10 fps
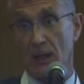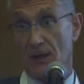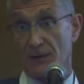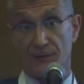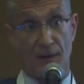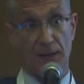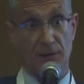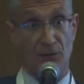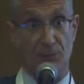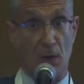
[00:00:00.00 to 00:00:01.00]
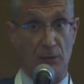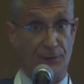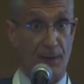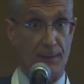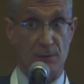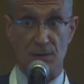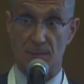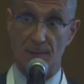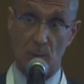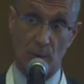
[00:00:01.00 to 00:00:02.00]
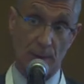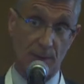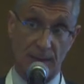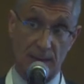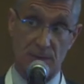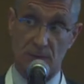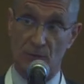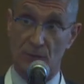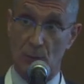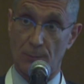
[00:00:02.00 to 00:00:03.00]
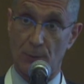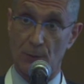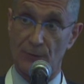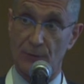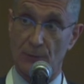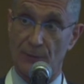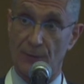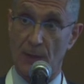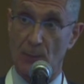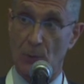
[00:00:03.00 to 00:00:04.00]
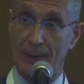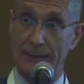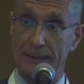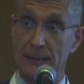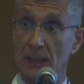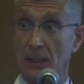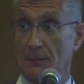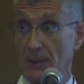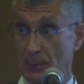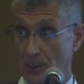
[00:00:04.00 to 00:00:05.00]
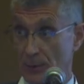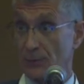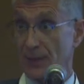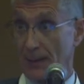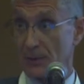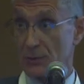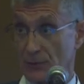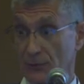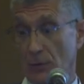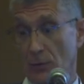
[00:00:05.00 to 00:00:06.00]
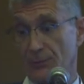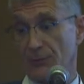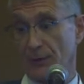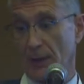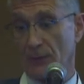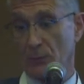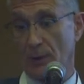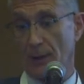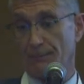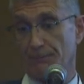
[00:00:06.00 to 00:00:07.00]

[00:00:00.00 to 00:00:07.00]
And then finally, the smaller fibers, maybe we're able to get to those lower pole stones now more readily. Maybe we don't damage our scopes as well.